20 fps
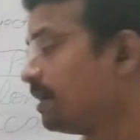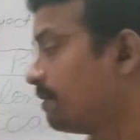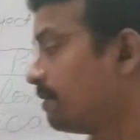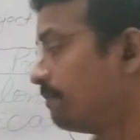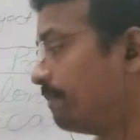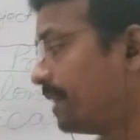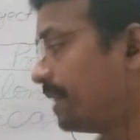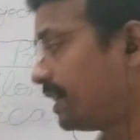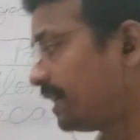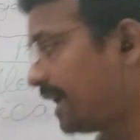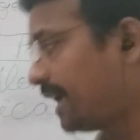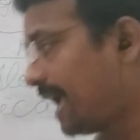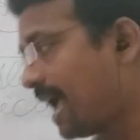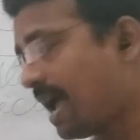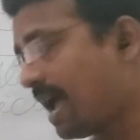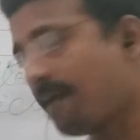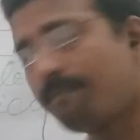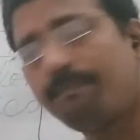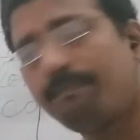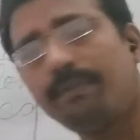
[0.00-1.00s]
But
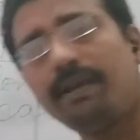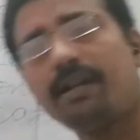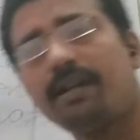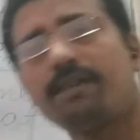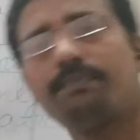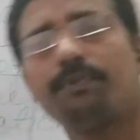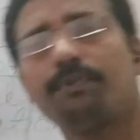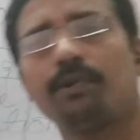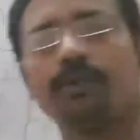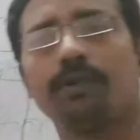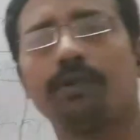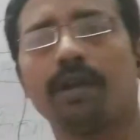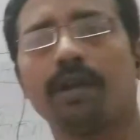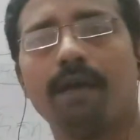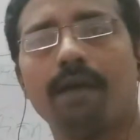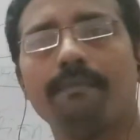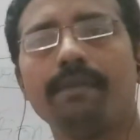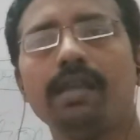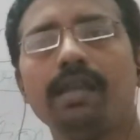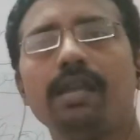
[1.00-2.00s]
applet
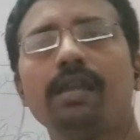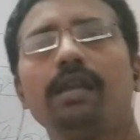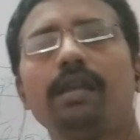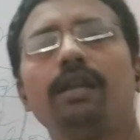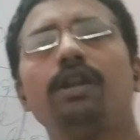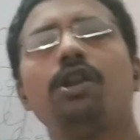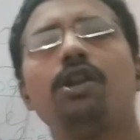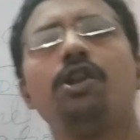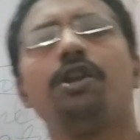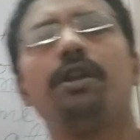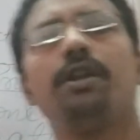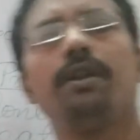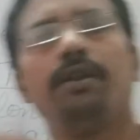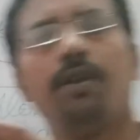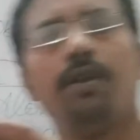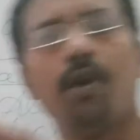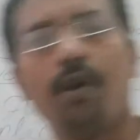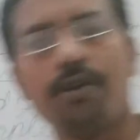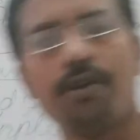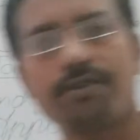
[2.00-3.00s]
programming
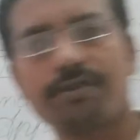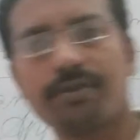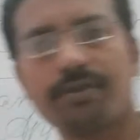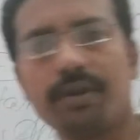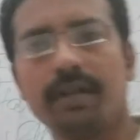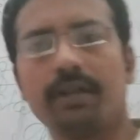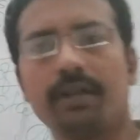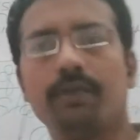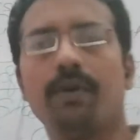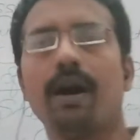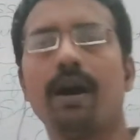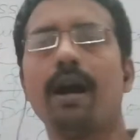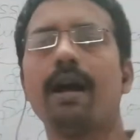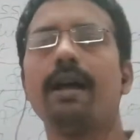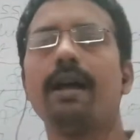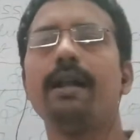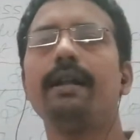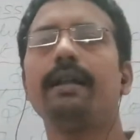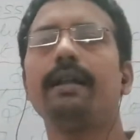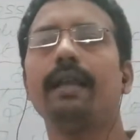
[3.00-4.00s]
not
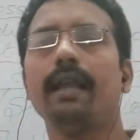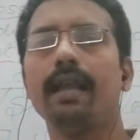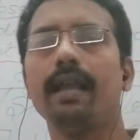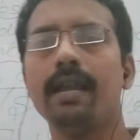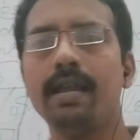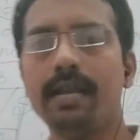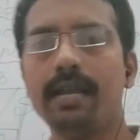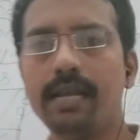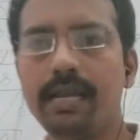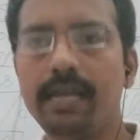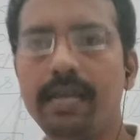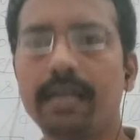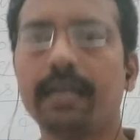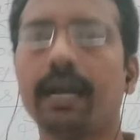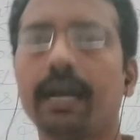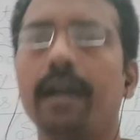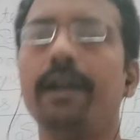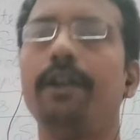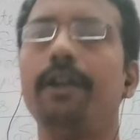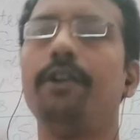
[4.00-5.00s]
required any
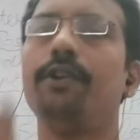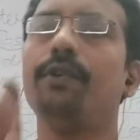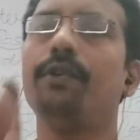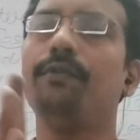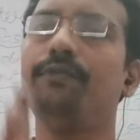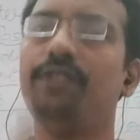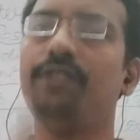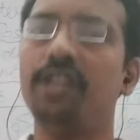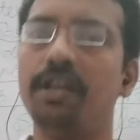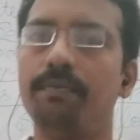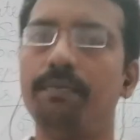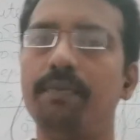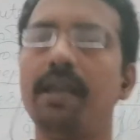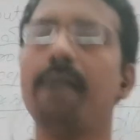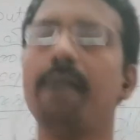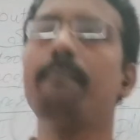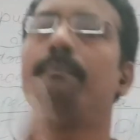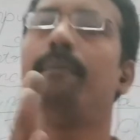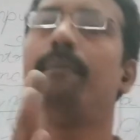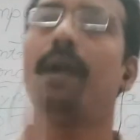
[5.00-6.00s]
kind of
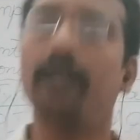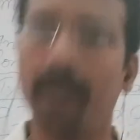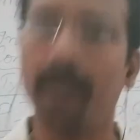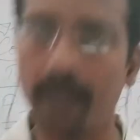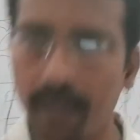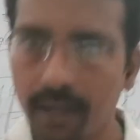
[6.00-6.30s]
JVM, but